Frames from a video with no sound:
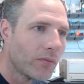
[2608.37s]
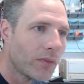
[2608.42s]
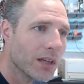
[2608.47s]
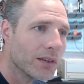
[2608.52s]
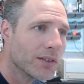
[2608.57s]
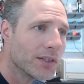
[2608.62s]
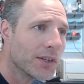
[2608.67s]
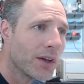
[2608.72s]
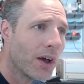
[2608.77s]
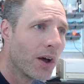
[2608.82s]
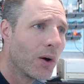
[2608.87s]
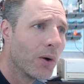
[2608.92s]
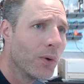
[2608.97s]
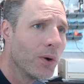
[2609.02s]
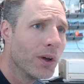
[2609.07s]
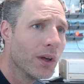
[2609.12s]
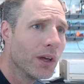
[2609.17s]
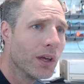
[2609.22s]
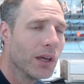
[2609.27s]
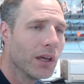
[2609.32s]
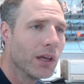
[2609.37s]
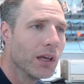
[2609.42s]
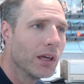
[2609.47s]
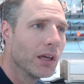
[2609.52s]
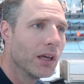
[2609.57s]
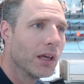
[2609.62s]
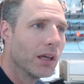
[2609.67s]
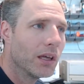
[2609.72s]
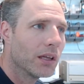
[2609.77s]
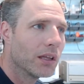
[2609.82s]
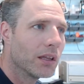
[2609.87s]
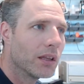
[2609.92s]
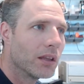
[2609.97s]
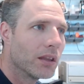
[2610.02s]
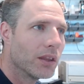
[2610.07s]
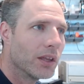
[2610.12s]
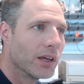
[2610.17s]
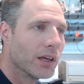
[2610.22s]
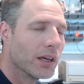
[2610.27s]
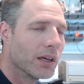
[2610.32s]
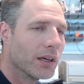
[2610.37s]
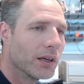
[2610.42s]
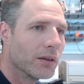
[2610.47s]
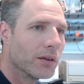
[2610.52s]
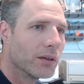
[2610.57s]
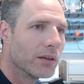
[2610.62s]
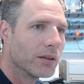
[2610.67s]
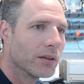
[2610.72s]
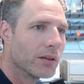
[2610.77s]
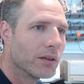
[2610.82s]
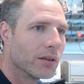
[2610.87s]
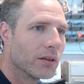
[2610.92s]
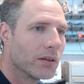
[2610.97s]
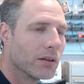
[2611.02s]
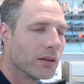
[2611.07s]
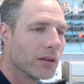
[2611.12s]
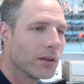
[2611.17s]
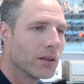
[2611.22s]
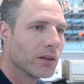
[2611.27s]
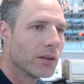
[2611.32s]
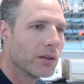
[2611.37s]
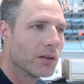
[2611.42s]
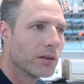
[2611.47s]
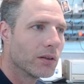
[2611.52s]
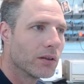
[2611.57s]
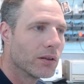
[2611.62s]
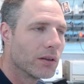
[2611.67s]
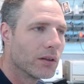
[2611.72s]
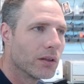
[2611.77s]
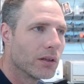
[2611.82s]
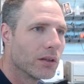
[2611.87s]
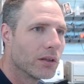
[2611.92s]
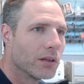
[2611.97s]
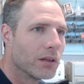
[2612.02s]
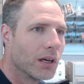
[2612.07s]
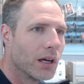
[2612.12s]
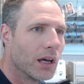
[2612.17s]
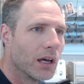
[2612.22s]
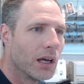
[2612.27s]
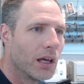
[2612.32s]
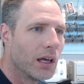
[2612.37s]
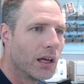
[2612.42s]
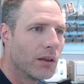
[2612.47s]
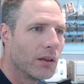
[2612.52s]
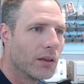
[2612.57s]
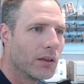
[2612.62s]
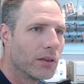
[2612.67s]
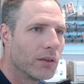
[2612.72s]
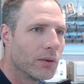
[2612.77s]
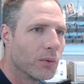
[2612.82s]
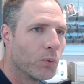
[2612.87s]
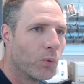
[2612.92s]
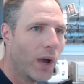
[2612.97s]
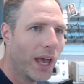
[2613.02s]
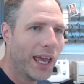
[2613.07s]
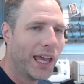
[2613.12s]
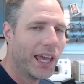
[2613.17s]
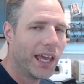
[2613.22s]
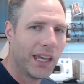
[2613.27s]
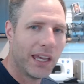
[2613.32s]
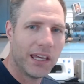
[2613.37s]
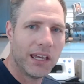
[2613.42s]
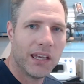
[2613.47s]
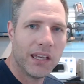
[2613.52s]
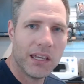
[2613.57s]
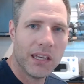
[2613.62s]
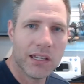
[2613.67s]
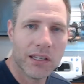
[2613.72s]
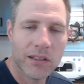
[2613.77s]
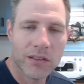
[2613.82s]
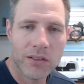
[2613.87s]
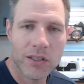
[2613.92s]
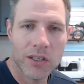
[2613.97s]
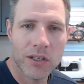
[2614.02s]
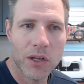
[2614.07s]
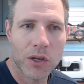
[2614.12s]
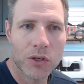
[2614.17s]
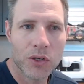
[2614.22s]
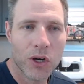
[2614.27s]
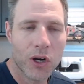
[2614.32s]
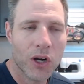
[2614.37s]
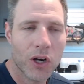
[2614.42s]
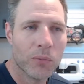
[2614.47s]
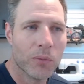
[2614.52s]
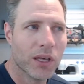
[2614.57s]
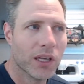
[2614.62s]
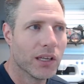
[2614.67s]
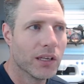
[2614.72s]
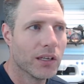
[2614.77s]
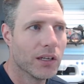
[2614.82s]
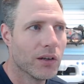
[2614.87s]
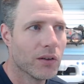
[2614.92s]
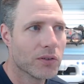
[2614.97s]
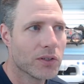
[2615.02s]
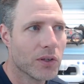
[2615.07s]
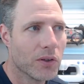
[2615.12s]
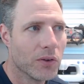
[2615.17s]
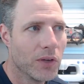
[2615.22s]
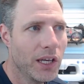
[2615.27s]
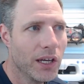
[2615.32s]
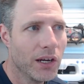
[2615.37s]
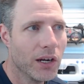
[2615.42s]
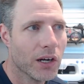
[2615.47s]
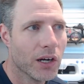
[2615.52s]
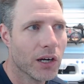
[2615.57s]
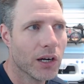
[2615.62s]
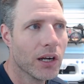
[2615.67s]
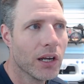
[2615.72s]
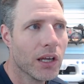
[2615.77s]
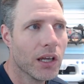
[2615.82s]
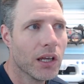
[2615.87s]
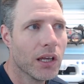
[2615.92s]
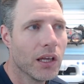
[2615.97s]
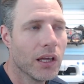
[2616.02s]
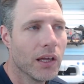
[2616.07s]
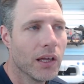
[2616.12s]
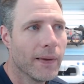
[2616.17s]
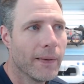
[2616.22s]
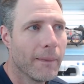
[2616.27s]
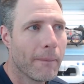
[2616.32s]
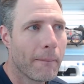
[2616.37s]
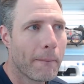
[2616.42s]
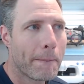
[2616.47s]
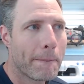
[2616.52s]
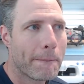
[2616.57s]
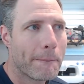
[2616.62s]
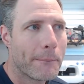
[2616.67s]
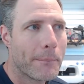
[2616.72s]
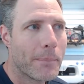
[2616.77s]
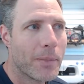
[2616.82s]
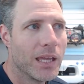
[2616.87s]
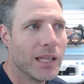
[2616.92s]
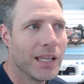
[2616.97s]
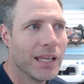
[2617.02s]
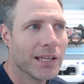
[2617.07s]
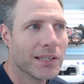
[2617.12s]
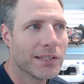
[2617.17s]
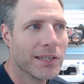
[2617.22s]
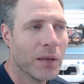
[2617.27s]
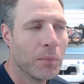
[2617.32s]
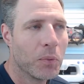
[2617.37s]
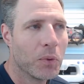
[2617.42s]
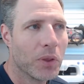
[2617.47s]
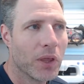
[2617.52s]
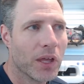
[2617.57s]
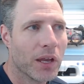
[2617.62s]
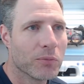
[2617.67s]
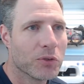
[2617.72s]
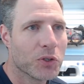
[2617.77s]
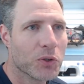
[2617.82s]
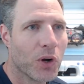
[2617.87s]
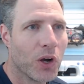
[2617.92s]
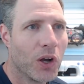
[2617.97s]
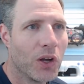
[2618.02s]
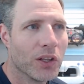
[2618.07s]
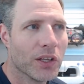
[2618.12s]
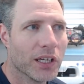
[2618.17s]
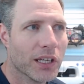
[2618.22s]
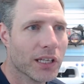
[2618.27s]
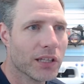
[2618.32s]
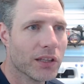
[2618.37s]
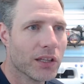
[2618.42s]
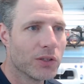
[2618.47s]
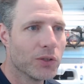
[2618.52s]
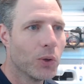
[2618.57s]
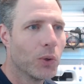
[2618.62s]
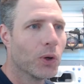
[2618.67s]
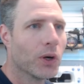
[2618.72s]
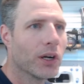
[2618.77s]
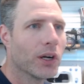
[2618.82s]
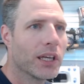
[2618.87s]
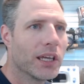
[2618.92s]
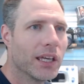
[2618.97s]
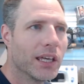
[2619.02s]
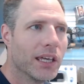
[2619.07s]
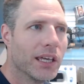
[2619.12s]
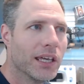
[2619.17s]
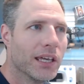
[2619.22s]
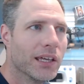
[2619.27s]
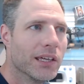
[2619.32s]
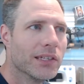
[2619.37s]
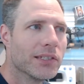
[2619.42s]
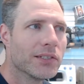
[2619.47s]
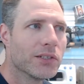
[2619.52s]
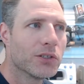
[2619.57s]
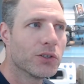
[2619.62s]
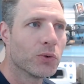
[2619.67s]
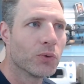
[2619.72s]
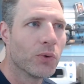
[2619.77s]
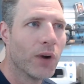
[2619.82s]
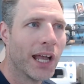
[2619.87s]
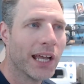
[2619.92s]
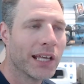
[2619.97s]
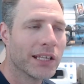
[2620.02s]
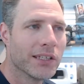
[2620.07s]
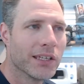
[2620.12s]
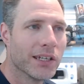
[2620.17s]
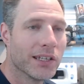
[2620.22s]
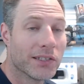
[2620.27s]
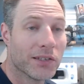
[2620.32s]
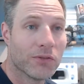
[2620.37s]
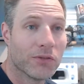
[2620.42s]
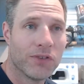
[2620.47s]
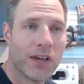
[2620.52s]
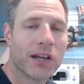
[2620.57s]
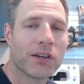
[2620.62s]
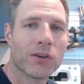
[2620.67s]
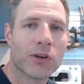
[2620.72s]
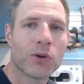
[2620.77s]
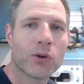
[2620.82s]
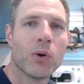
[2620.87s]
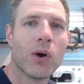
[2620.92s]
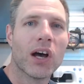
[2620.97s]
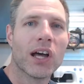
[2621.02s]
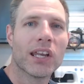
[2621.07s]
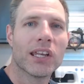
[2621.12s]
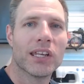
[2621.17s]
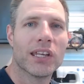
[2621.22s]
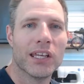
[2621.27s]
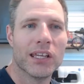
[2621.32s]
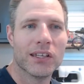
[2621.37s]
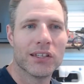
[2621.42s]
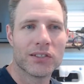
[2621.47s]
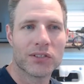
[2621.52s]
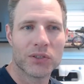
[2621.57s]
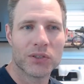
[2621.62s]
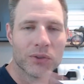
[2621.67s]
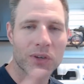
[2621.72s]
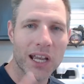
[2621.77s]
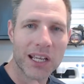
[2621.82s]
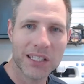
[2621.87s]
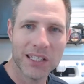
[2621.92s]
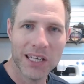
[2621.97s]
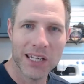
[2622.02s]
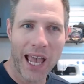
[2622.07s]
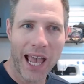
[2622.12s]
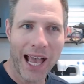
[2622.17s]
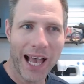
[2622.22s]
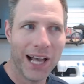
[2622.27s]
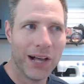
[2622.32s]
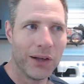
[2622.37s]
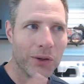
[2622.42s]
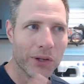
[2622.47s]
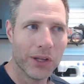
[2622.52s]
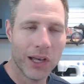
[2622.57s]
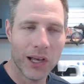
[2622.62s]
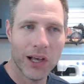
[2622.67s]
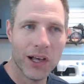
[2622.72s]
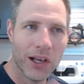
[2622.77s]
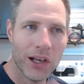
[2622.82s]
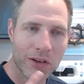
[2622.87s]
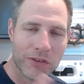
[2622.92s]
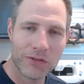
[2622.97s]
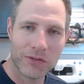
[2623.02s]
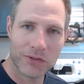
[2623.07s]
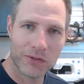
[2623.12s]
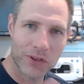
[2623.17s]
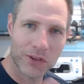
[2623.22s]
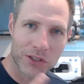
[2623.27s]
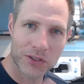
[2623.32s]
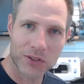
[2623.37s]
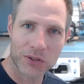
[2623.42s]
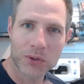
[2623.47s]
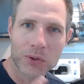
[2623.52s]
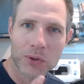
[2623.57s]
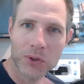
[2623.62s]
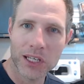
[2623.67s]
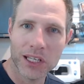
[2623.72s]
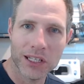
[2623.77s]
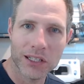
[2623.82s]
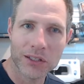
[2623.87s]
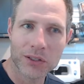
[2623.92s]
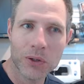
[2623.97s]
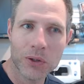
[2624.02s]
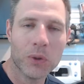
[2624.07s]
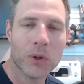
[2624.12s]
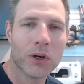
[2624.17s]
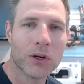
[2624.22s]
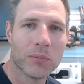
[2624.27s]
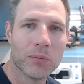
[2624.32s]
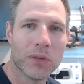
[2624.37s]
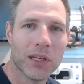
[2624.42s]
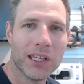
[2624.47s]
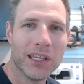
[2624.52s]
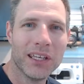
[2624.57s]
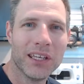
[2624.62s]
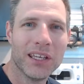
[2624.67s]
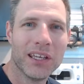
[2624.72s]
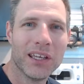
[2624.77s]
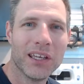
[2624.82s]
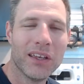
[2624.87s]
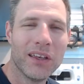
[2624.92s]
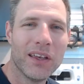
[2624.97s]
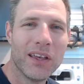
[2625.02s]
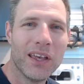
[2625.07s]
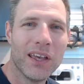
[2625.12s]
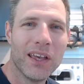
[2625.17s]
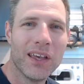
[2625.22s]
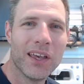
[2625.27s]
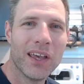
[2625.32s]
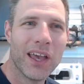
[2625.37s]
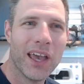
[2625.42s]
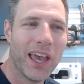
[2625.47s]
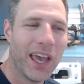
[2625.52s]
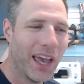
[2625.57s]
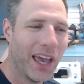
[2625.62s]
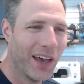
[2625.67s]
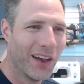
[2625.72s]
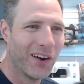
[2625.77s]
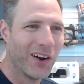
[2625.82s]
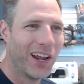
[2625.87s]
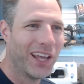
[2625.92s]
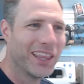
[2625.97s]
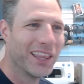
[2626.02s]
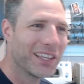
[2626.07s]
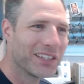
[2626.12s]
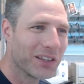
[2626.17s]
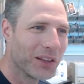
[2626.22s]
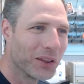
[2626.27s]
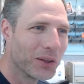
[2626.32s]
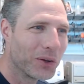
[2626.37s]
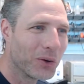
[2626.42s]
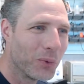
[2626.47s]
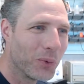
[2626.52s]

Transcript: So the way to determine, so here in the example that I'm drawing, the torque is directed, it's a vector quantity, and it's directed out of the screen toward me. All right, that's a little